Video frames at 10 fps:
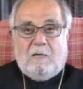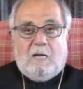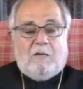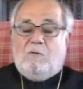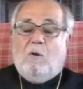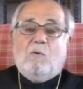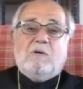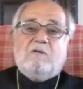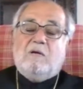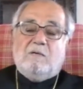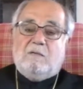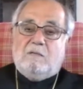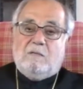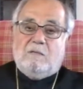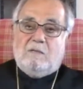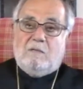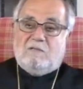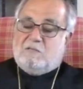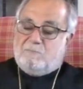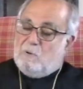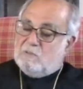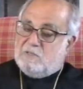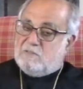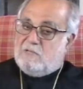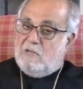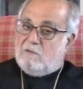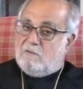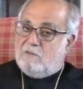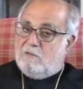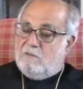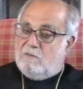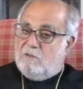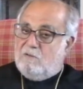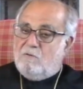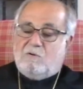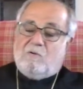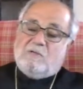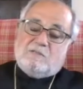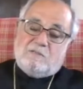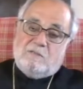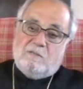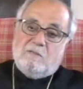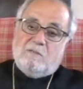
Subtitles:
And no one is supposed to take the Eucharist